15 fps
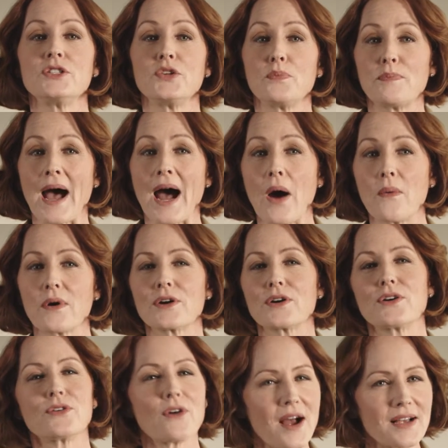to power
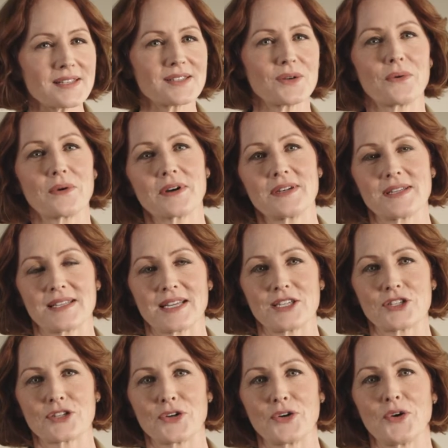
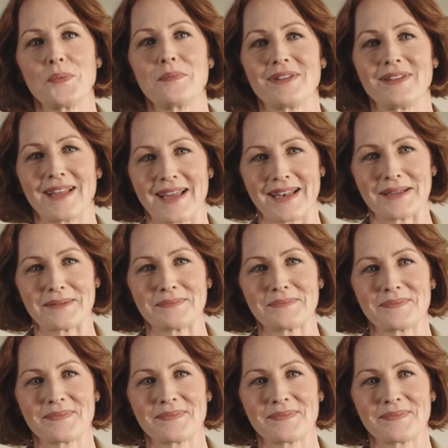cross-organizational planning.